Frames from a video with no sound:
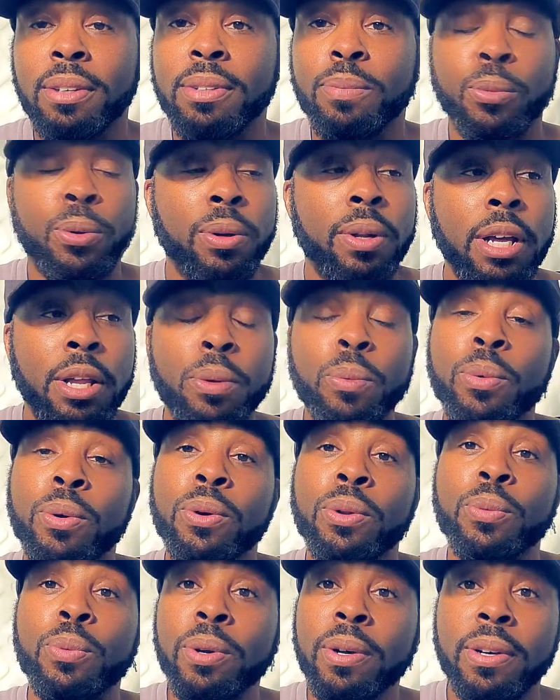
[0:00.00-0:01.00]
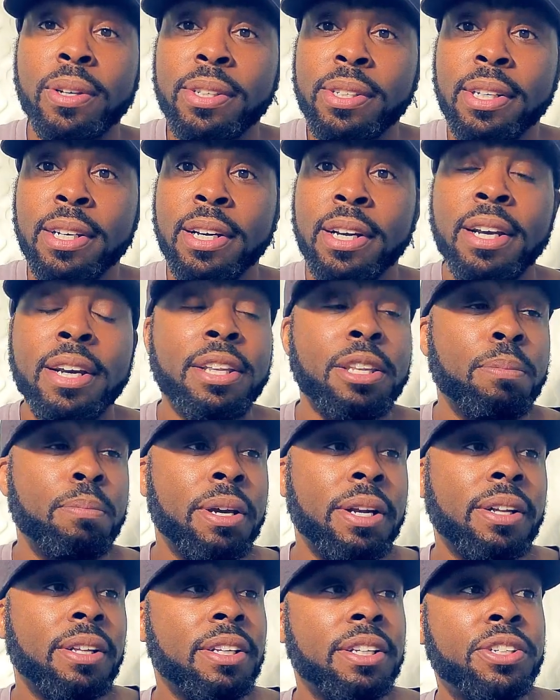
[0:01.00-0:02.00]
The
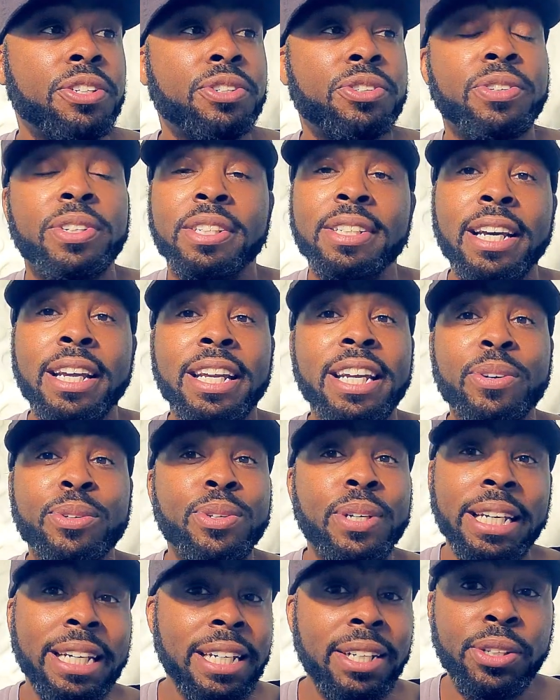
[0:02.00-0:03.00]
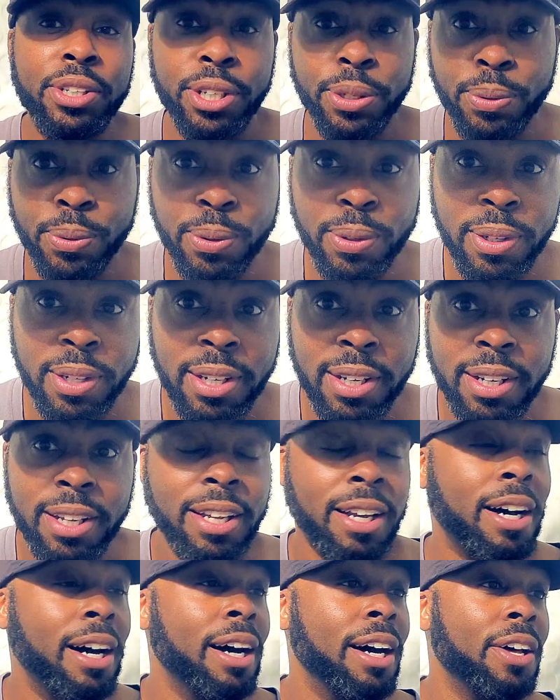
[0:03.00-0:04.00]
medical industry is not here to heal you.
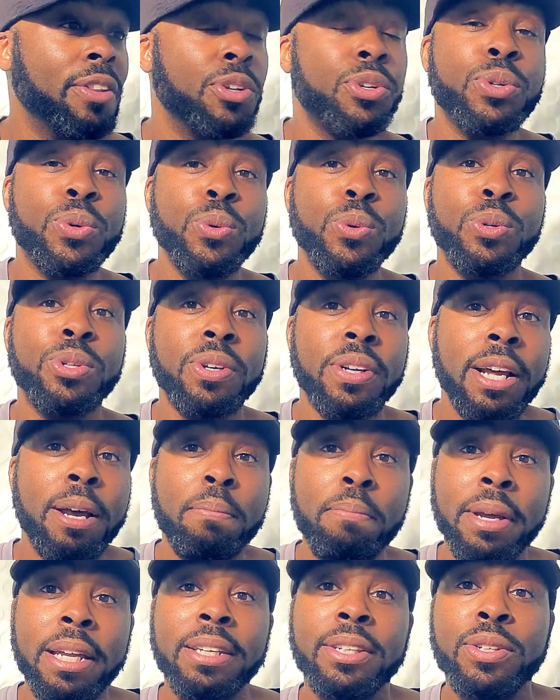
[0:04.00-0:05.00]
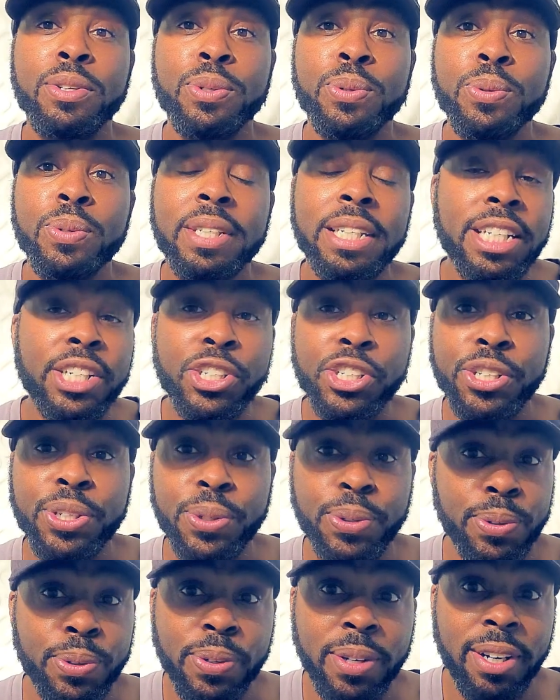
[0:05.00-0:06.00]
The schools are not meant to teach
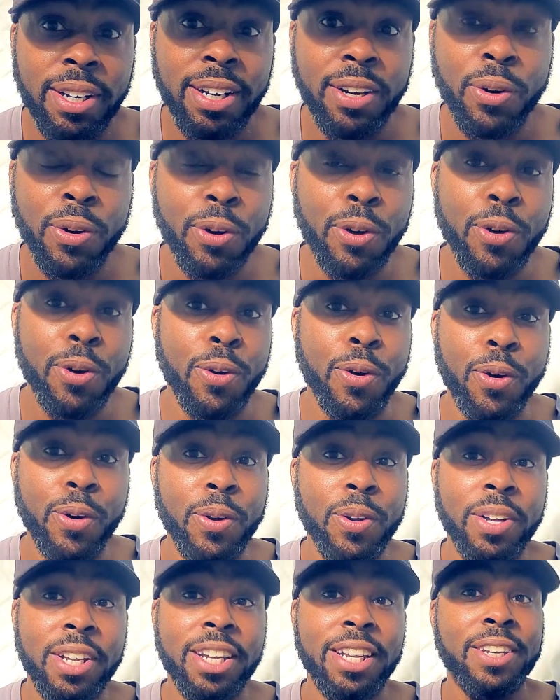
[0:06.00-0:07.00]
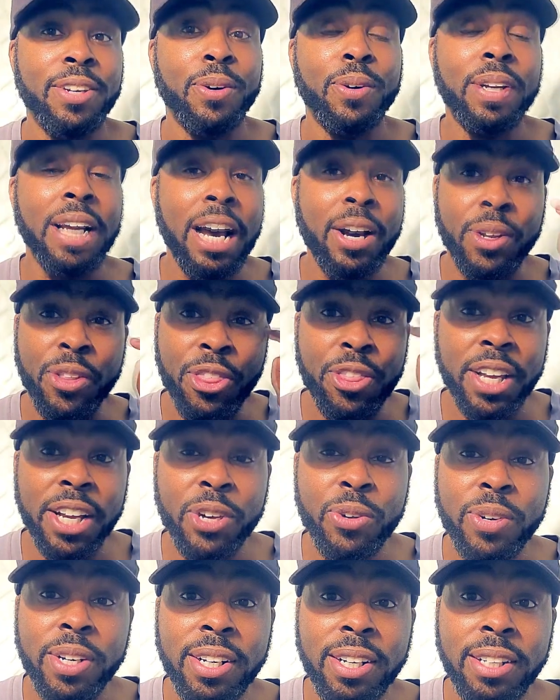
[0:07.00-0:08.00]
you, how to
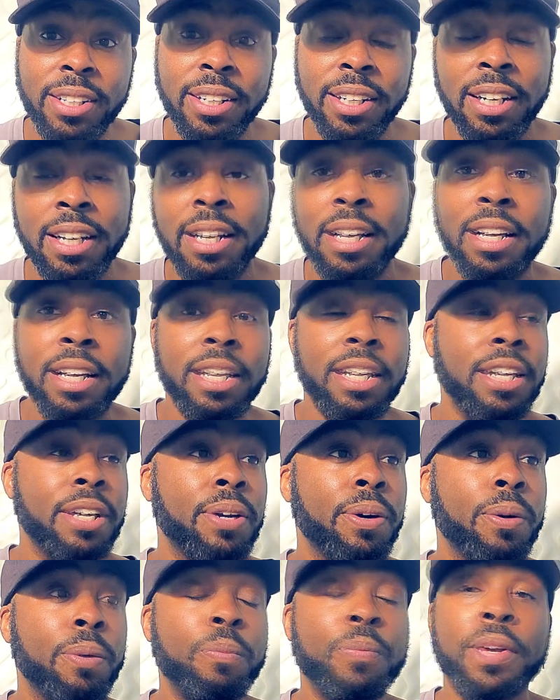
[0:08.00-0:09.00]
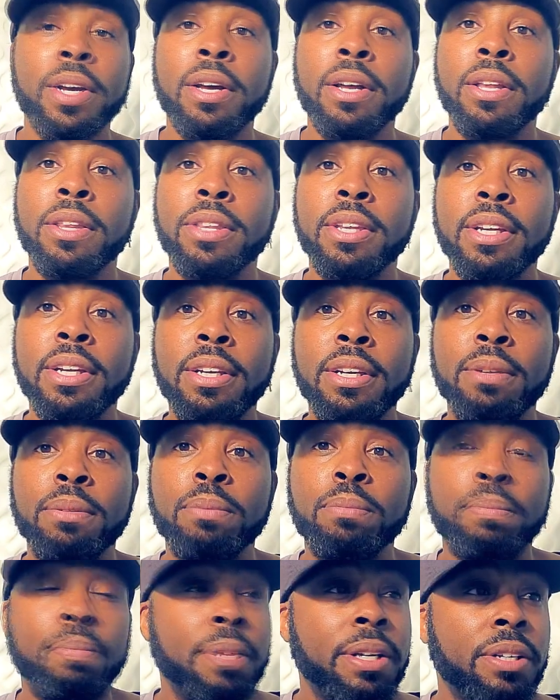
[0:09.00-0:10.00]
think critically.
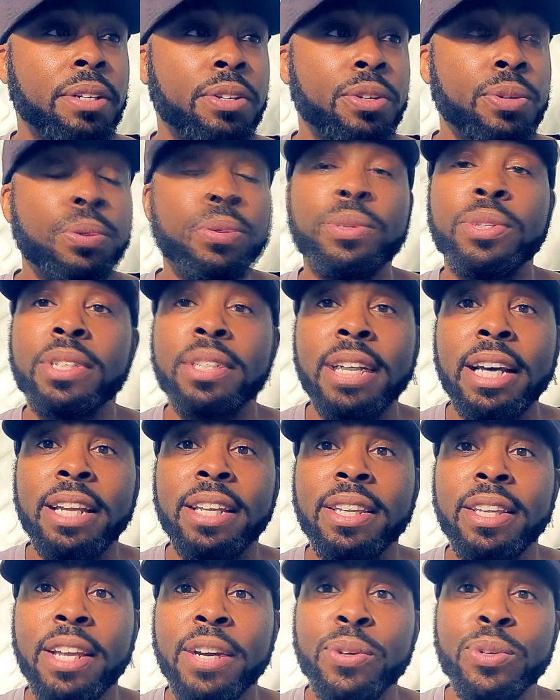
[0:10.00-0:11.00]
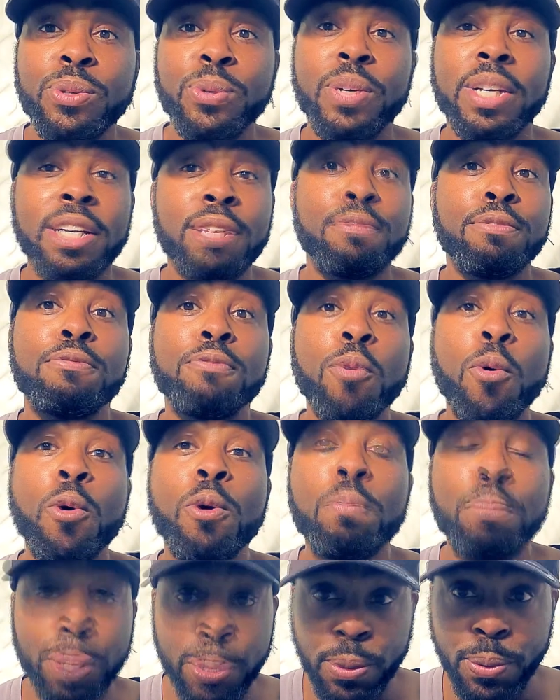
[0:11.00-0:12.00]
The news is not there to
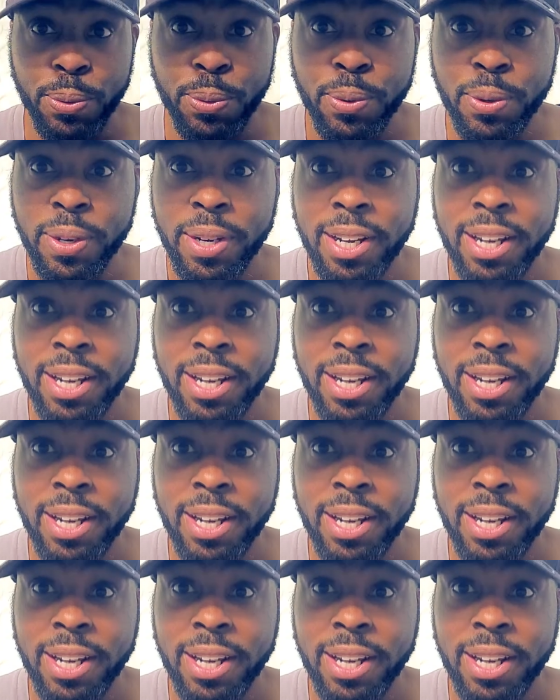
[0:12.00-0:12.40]
inform you.